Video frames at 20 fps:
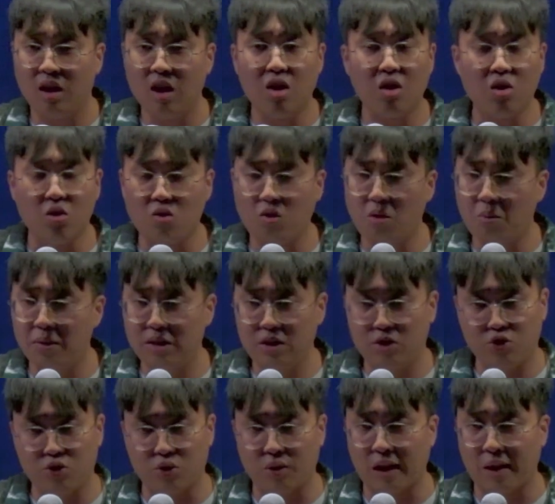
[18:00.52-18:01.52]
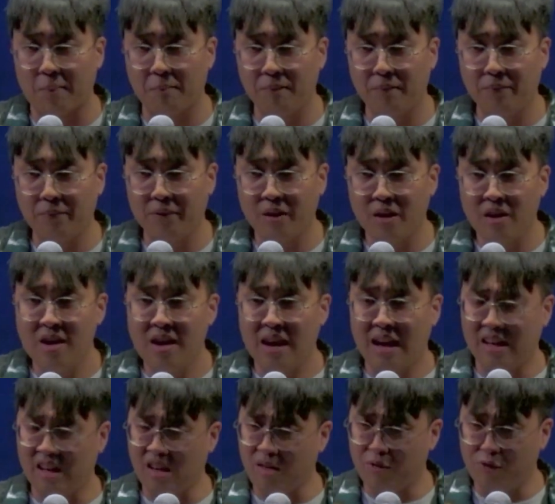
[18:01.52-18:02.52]
Nobody showed up.
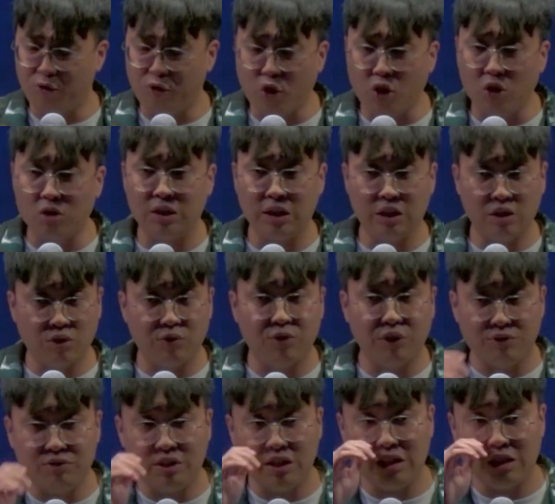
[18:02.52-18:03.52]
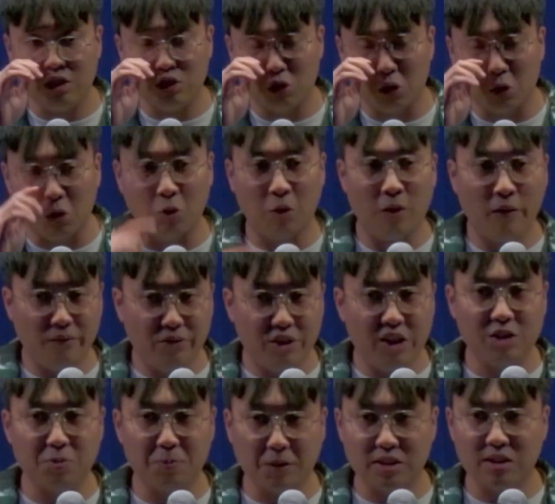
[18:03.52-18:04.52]
And at 14 or 15 years old,
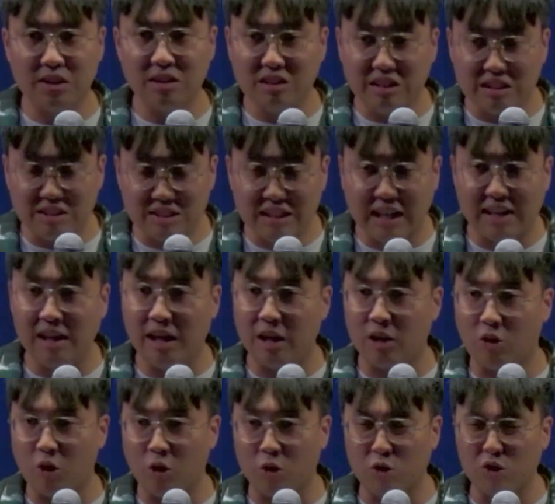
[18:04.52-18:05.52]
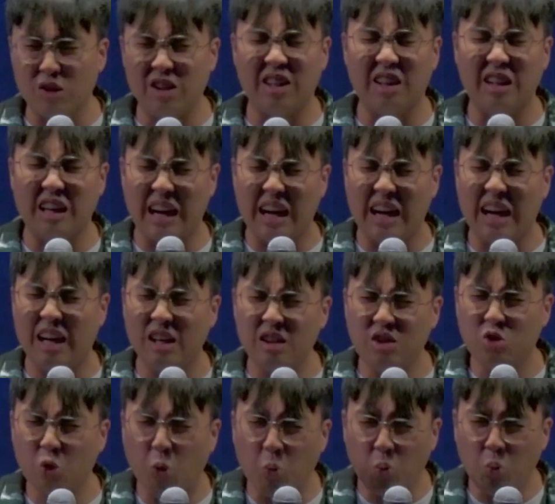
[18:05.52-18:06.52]
this person decided and concluded, I
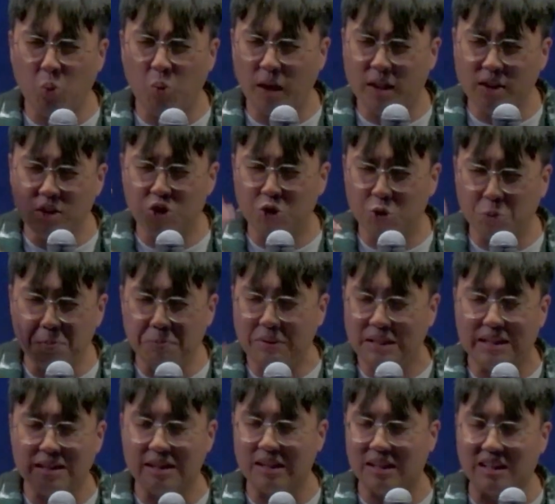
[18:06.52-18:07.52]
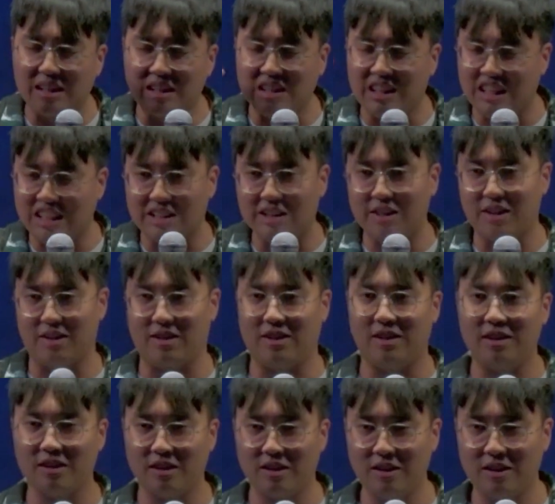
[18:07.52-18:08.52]
don't want to be a leader
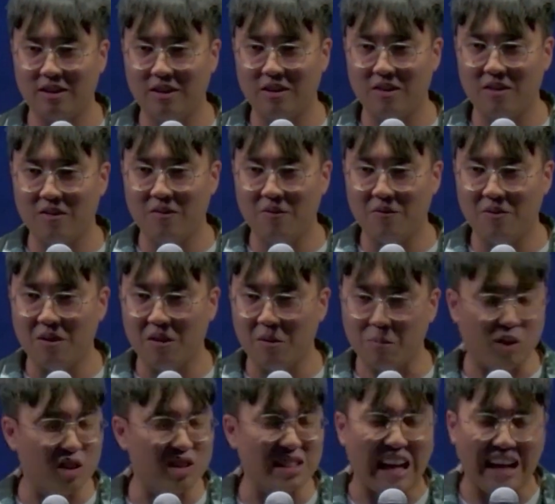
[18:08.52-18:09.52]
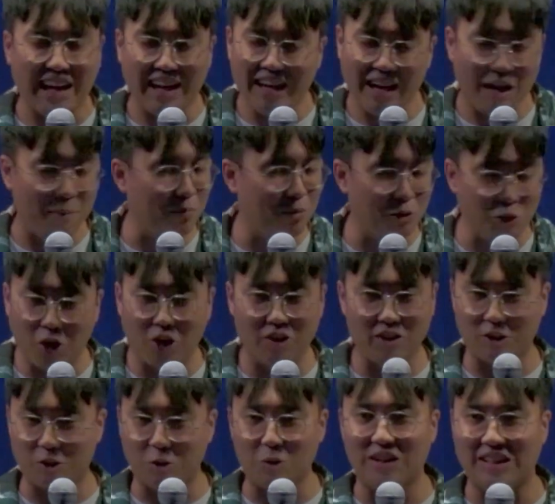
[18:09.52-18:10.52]
because I am not a
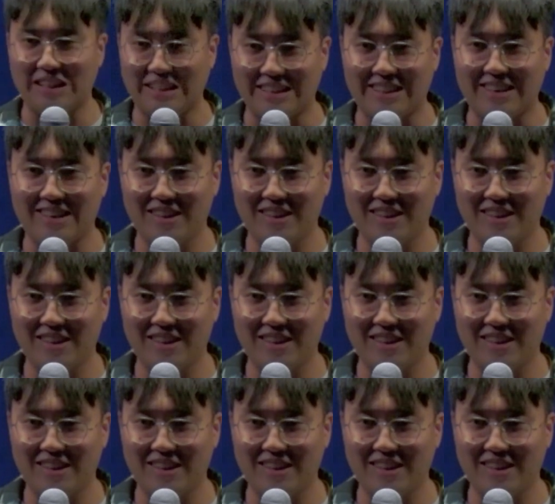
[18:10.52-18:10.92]
good leader.